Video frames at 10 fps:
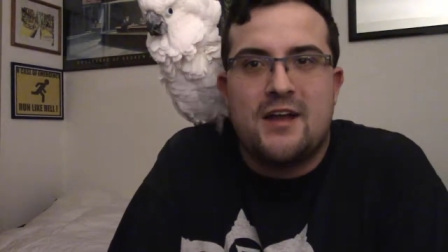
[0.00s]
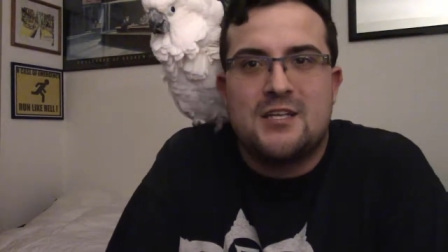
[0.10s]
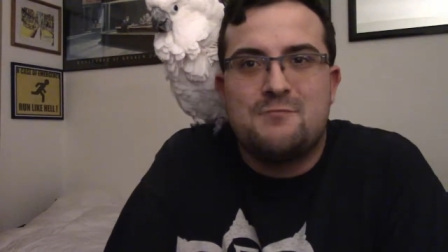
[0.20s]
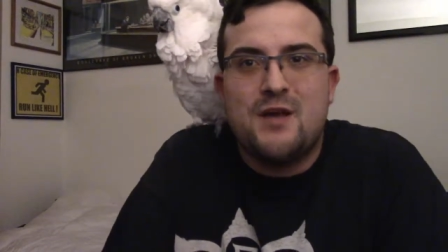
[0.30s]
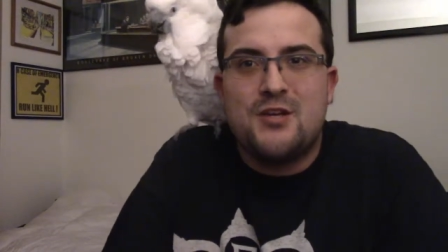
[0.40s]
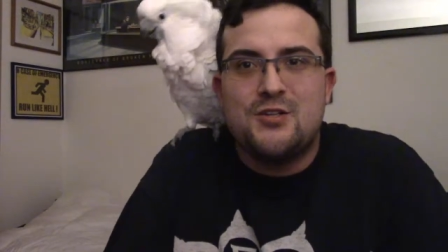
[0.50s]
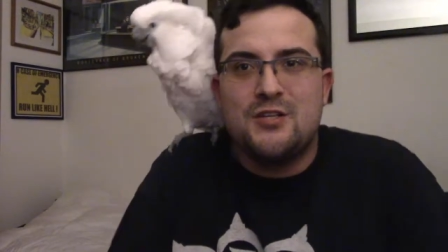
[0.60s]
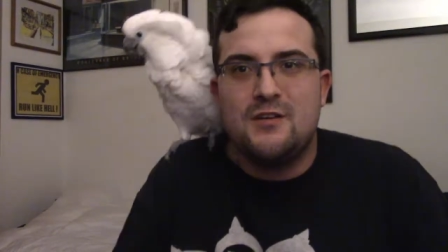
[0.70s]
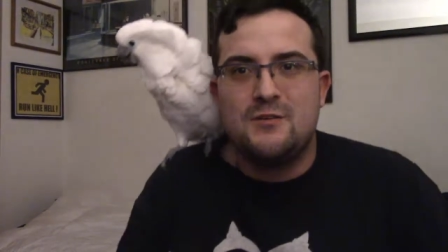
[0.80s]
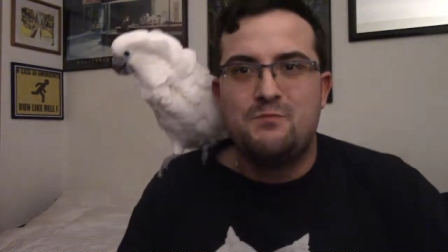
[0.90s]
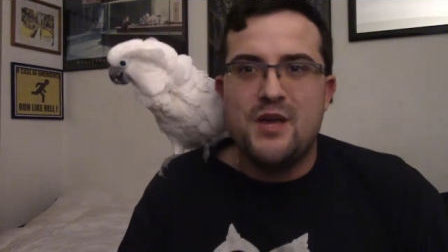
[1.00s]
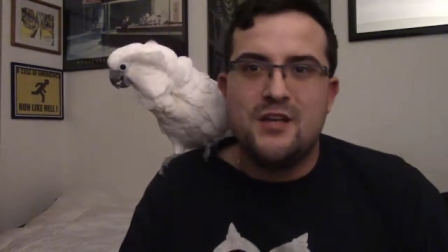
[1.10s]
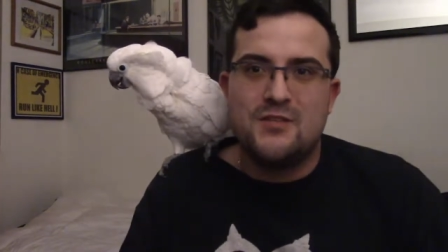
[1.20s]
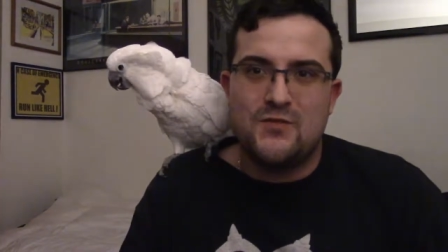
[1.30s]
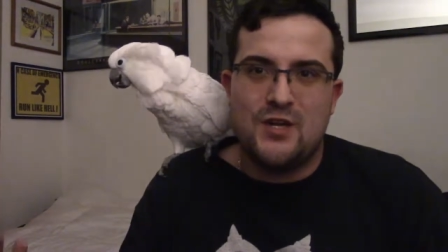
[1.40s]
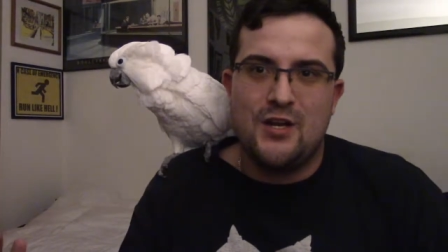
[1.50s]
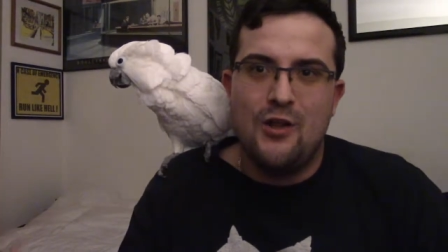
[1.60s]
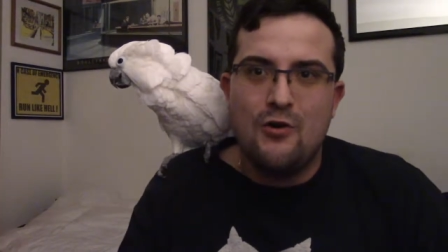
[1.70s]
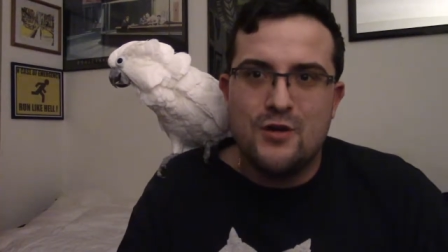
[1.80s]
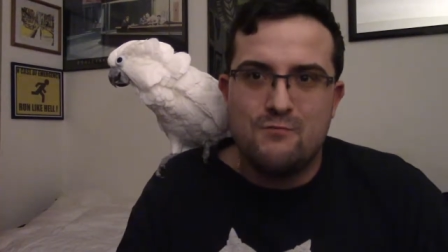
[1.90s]
especially as big as freaking
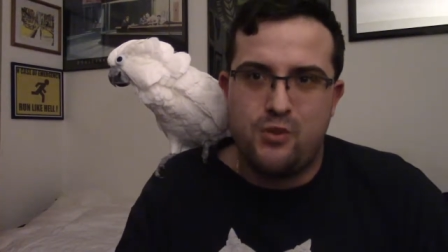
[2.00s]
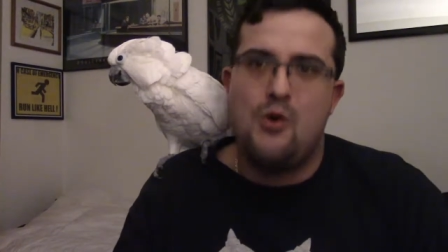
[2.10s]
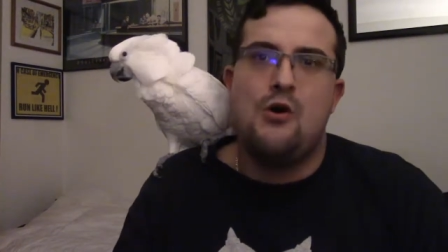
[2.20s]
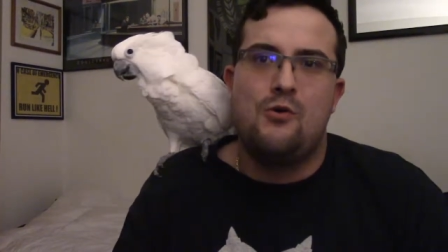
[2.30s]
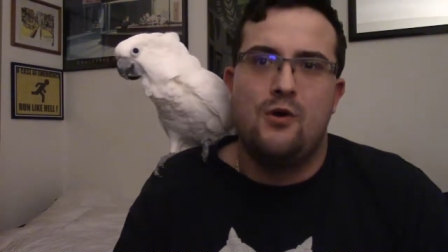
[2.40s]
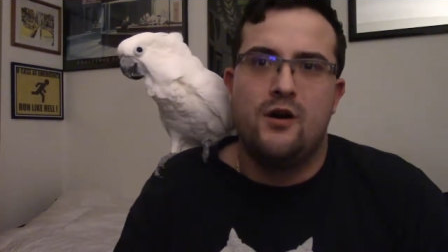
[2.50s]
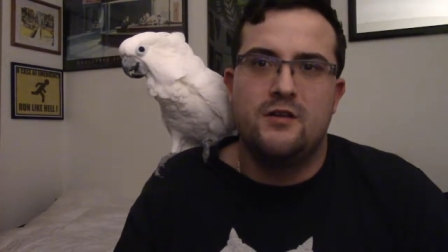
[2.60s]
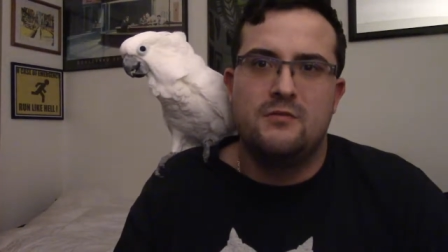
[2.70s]
Logan Paul was,